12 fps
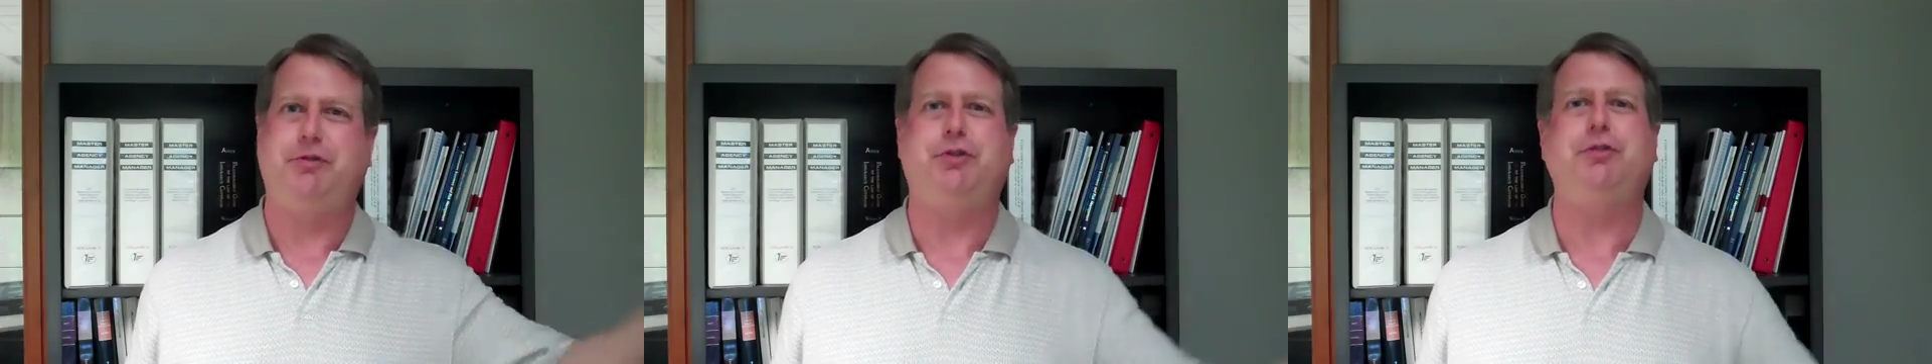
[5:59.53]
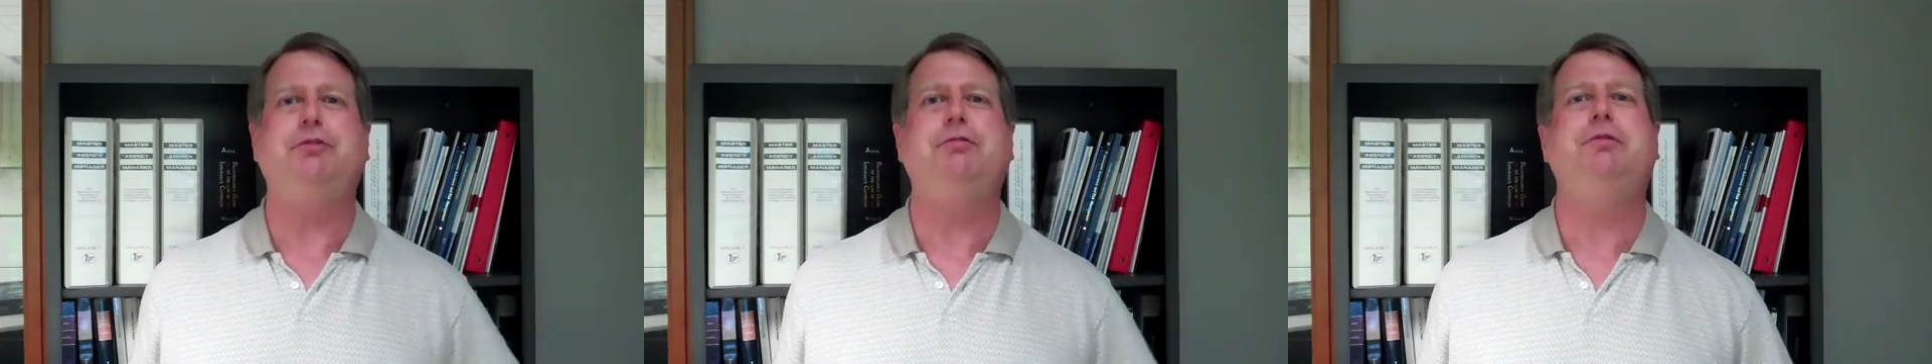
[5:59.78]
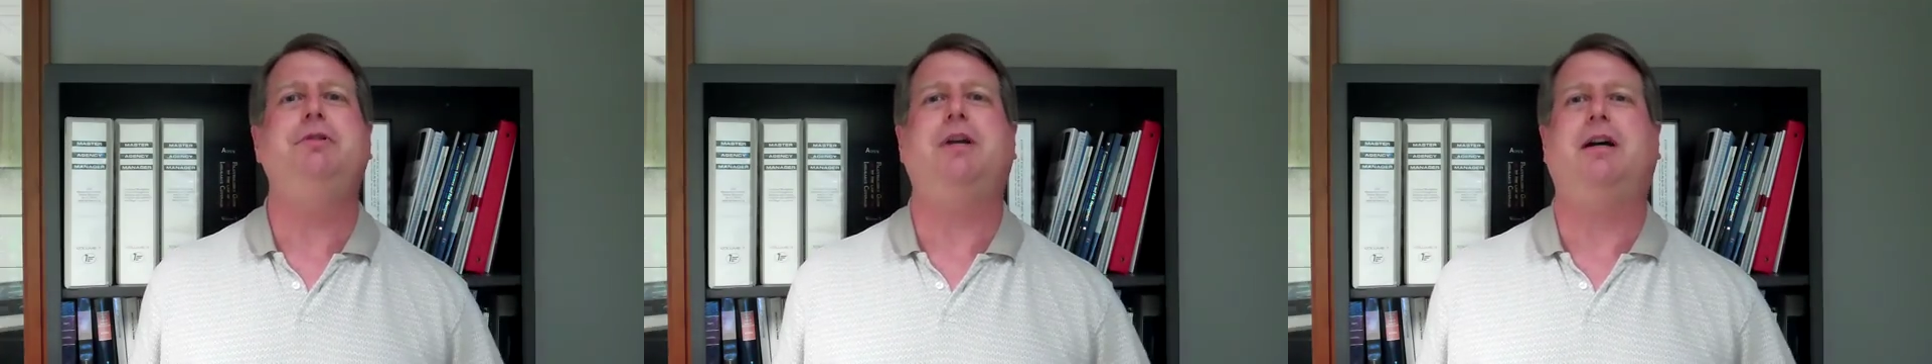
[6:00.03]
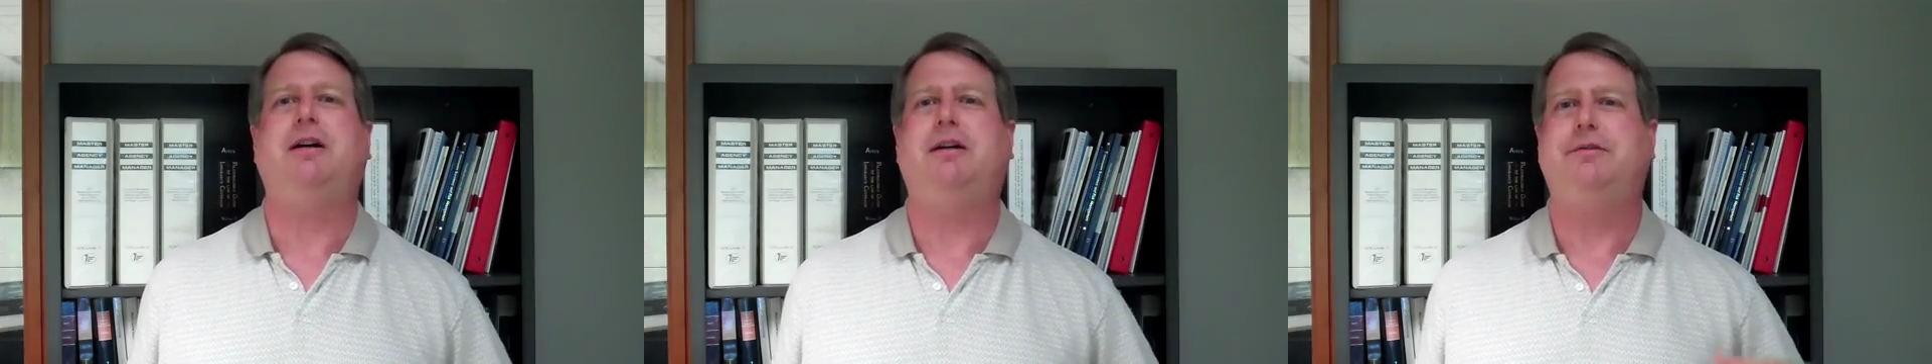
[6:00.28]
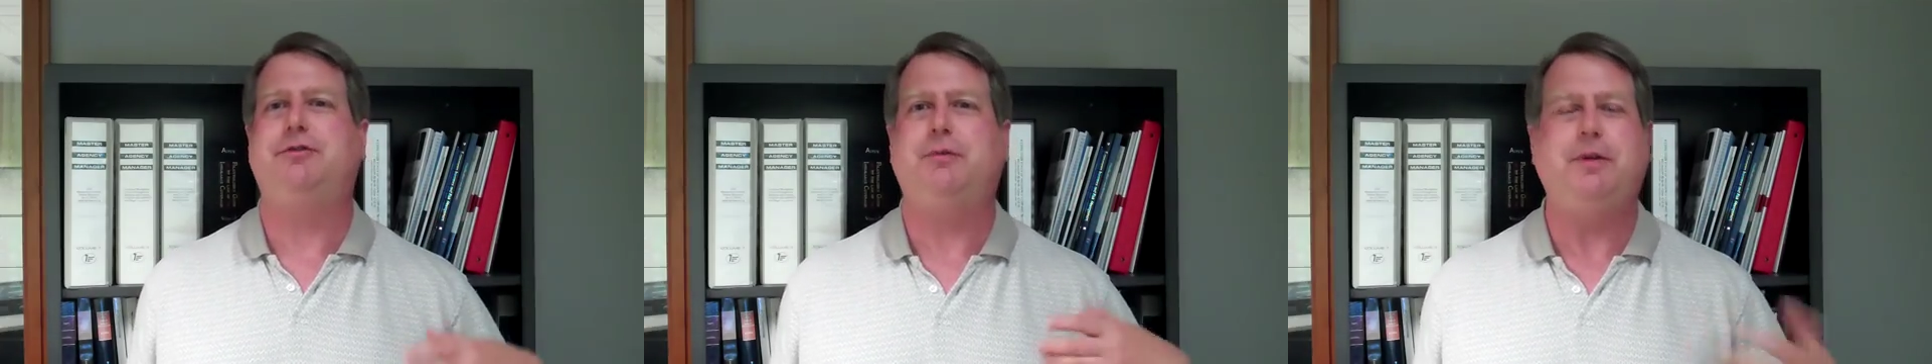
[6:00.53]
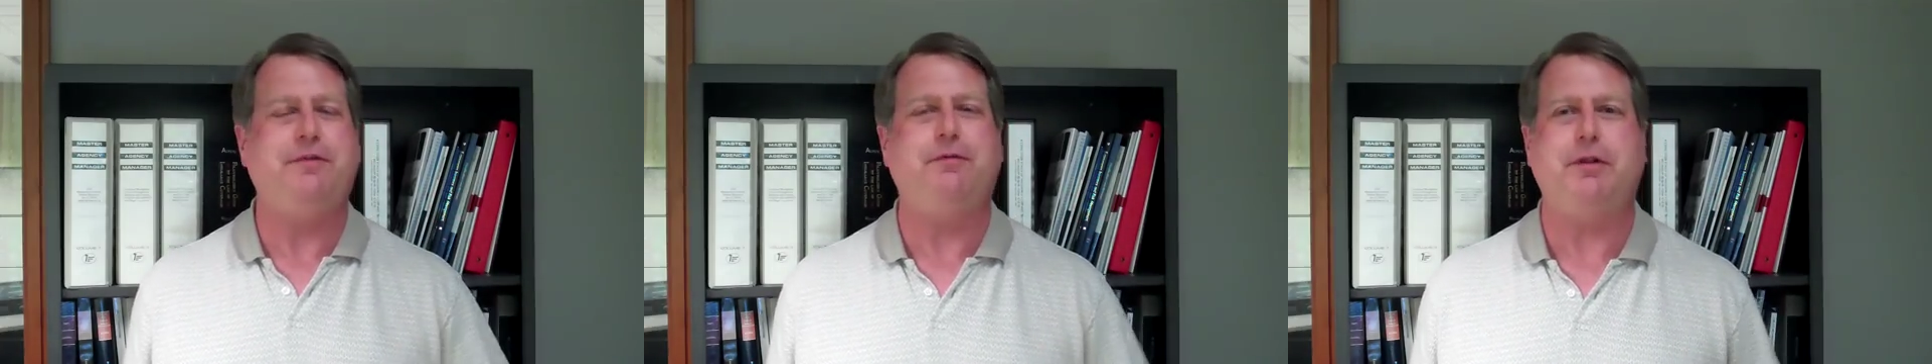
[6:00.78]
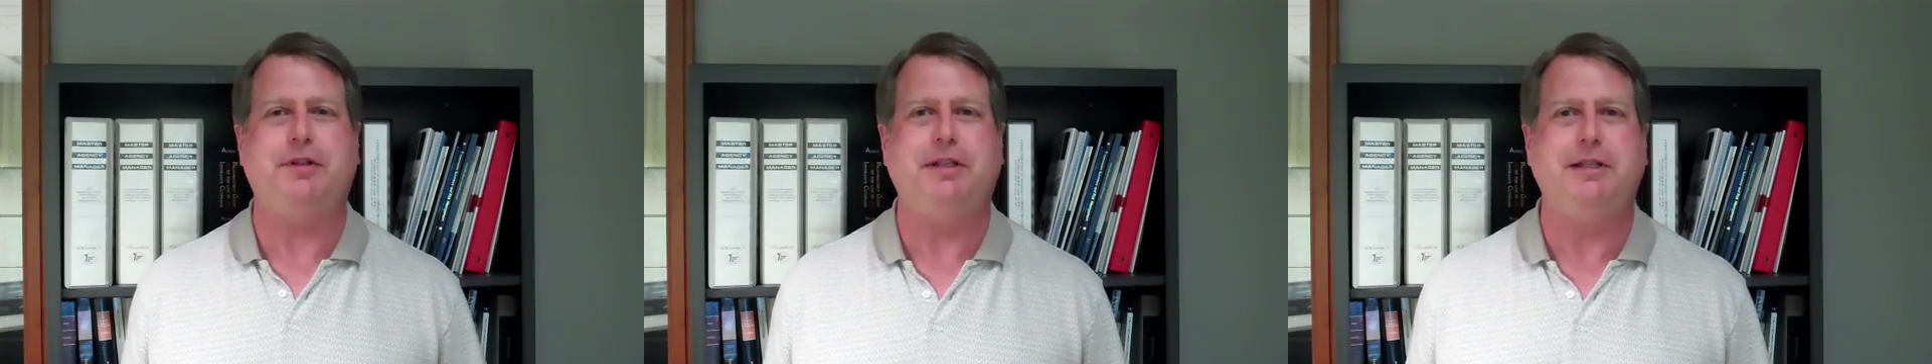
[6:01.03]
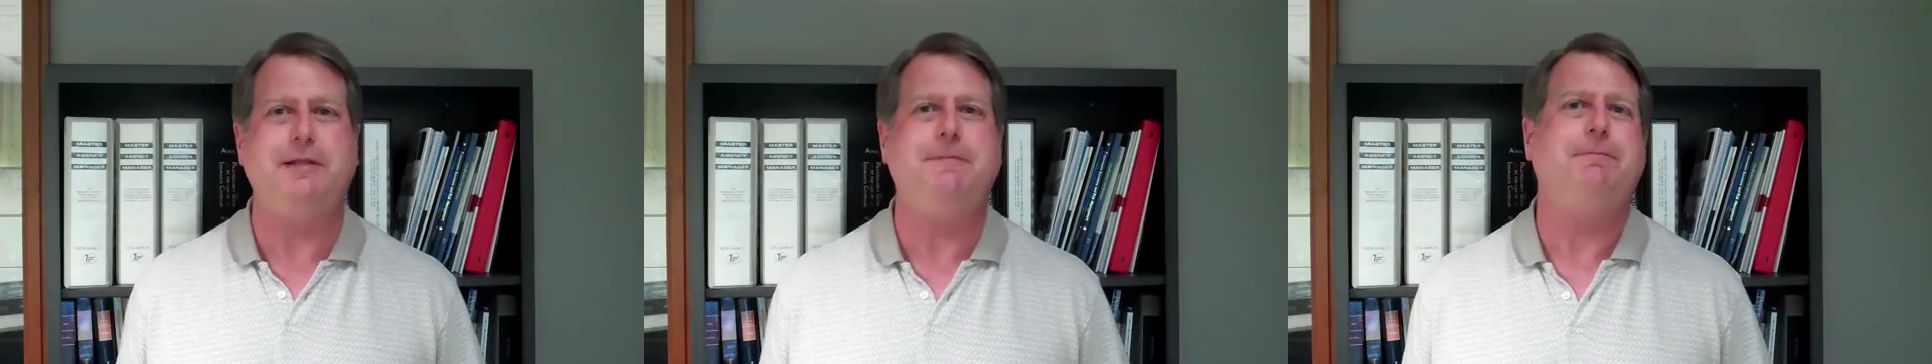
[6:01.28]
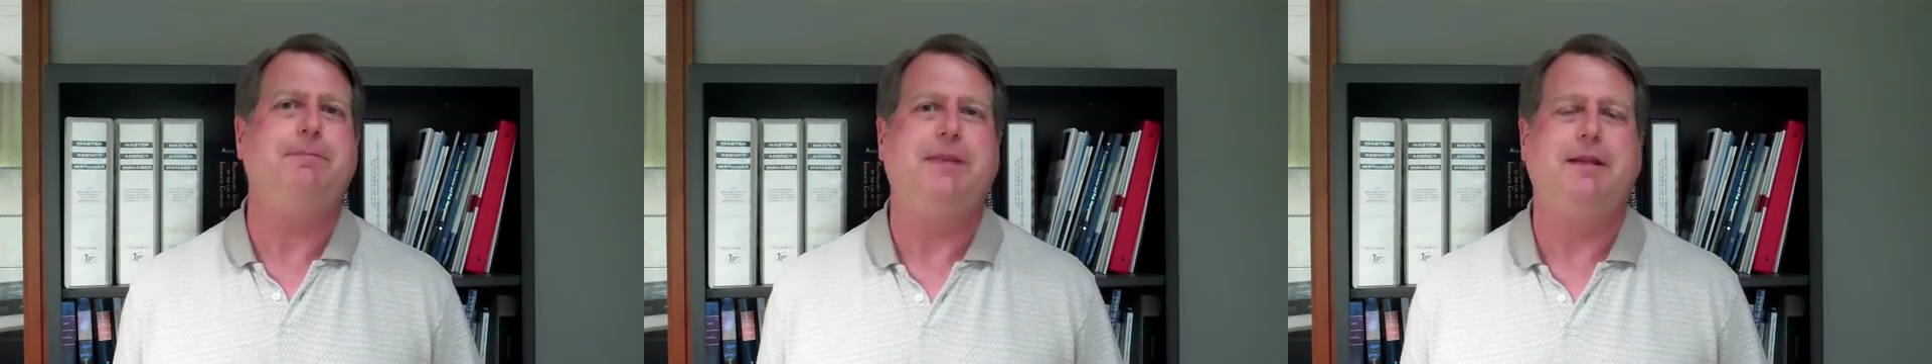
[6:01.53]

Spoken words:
June of 2014,